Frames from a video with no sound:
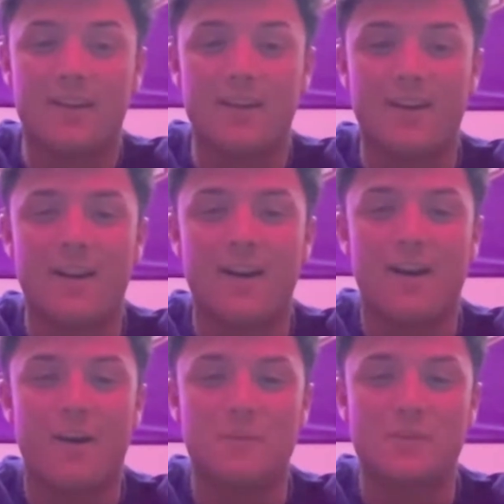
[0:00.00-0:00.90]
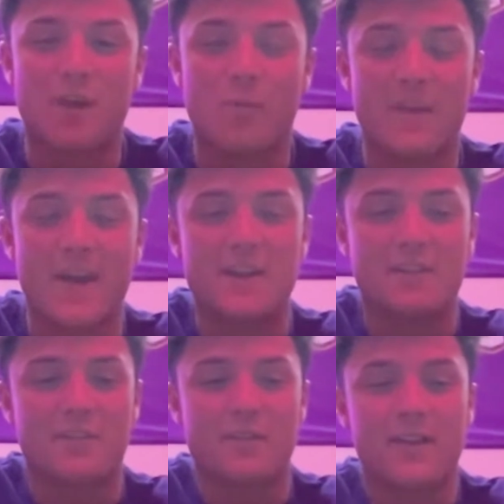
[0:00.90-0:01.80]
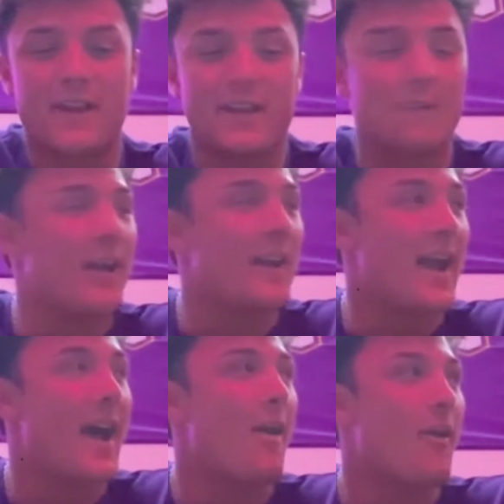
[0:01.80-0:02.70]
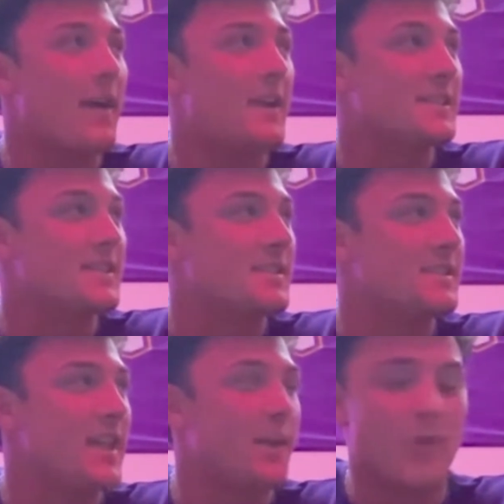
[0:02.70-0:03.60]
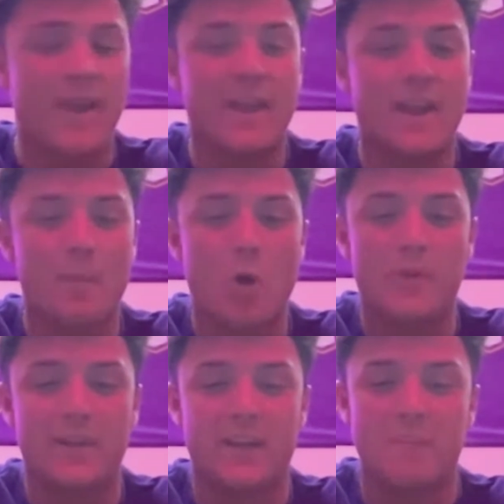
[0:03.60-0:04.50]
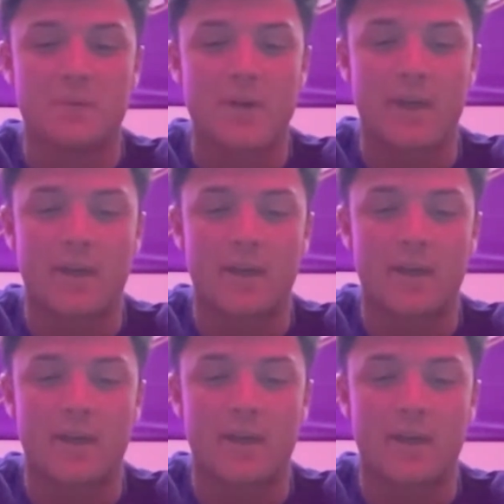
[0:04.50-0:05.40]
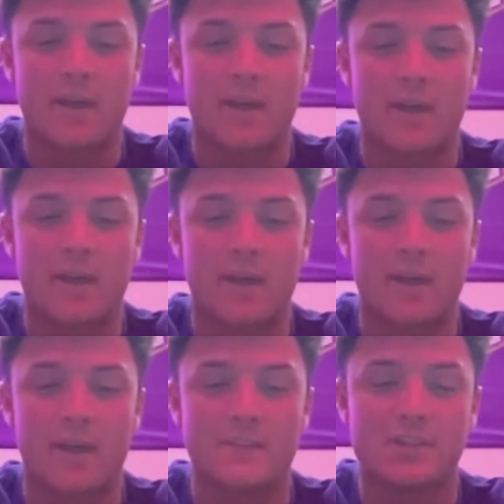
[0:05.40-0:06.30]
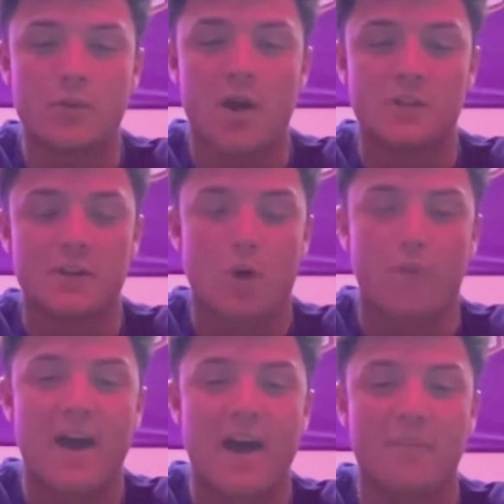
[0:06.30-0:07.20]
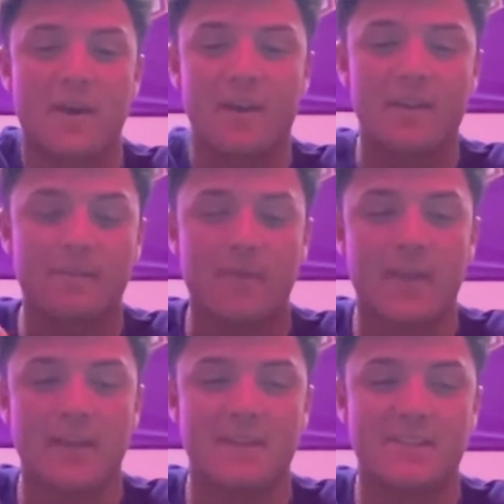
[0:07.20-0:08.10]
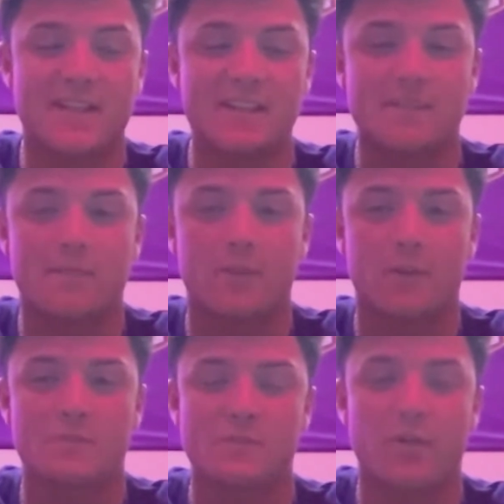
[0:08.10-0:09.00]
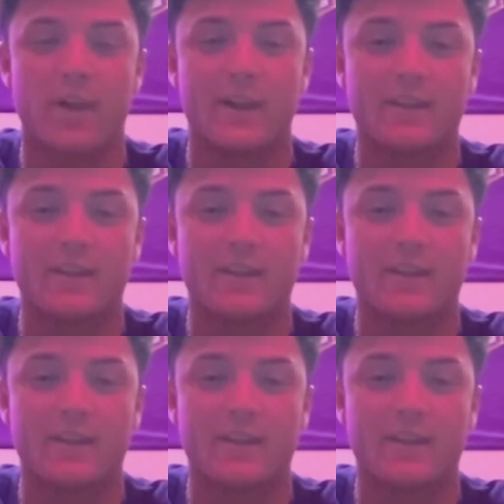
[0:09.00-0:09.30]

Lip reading: So I'm 193 right now as a steady weight, and I'm hoping to get up to like at least 200 or 205 by the end of the season for Christmas break.